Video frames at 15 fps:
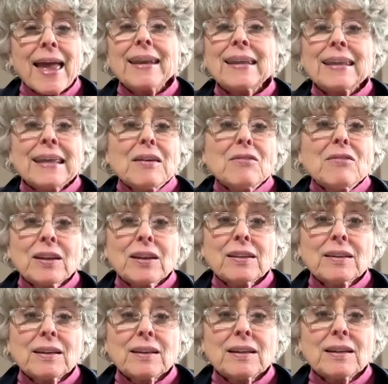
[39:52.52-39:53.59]
And
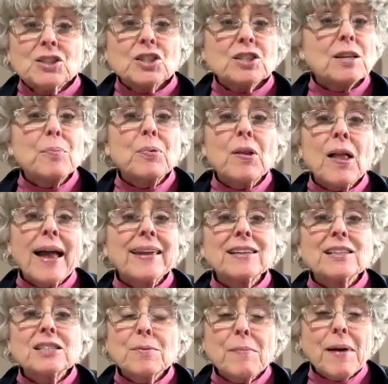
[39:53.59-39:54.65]
even just applying
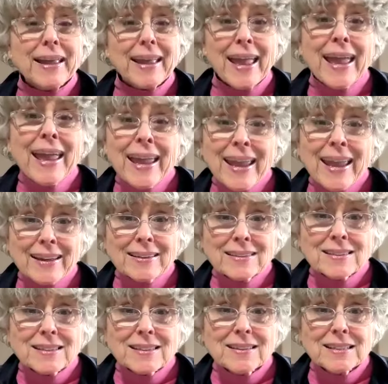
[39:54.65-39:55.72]
it to my
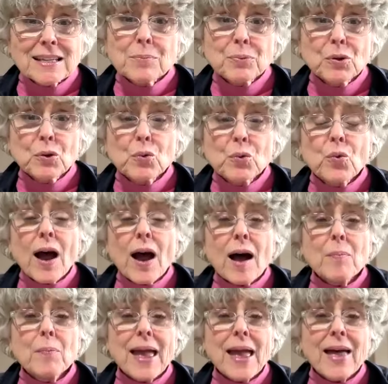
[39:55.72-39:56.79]
hand, the deep blue
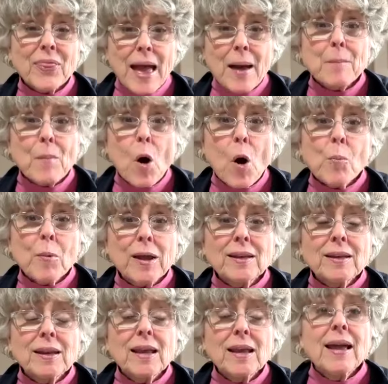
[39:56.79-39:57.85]
rub at that
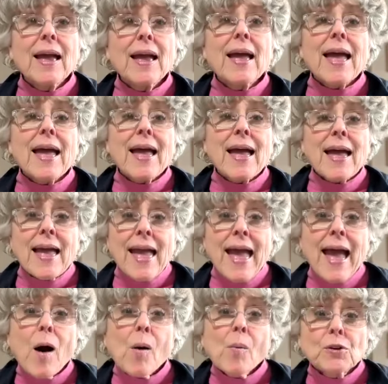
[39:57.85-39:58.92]
moment
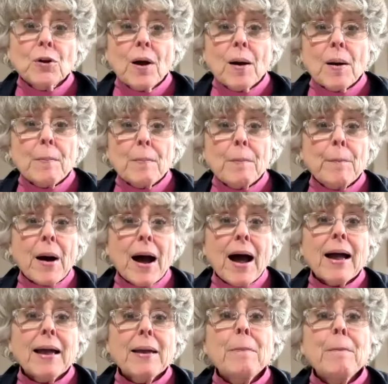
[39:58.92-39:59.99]
helped
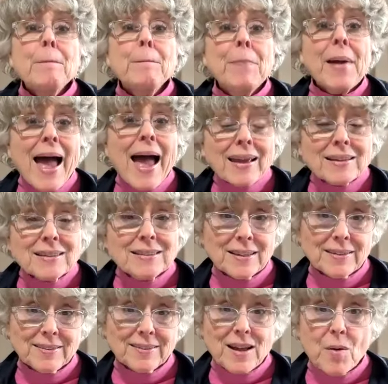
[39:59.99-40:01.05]
my back
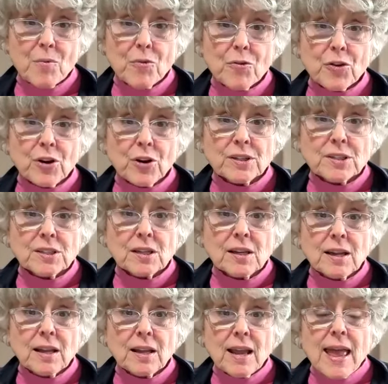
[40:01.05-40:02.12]
discomfort
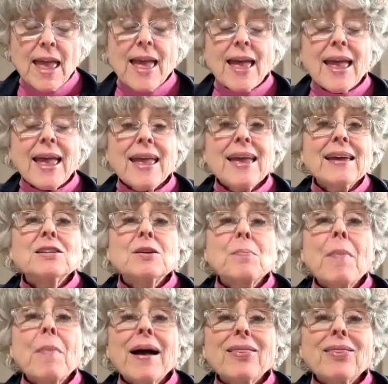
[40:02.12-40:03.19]
and
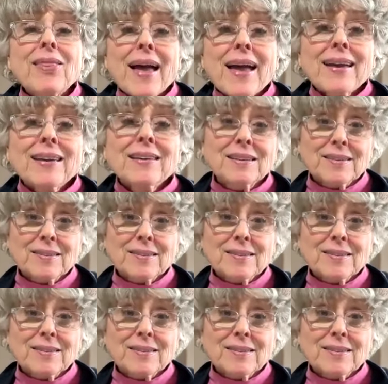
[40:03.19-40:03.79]
my leg